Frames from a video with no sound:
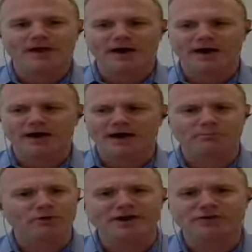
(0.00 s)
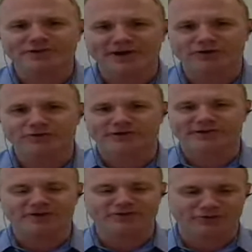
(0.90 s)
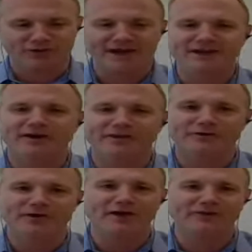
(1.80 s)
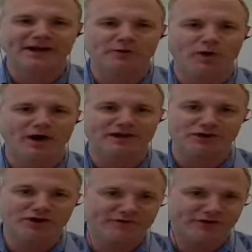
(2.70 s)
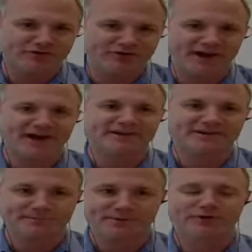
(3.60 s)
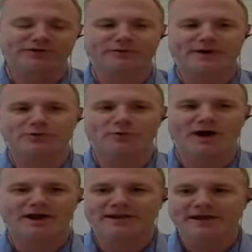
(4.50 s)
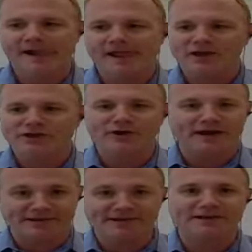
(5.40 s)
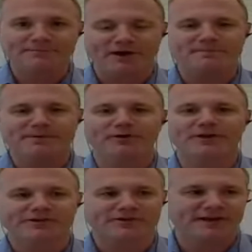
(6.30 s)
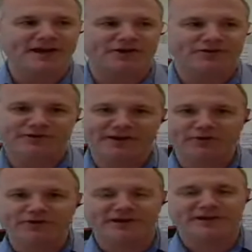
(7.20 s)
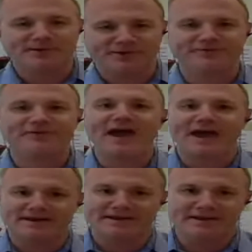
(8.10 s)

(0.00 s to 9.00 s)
uh, a brand new sales organization or landing on the ground day one and you have your chance to build it the way you want, you'd ideally probably build it so that your sales team is fed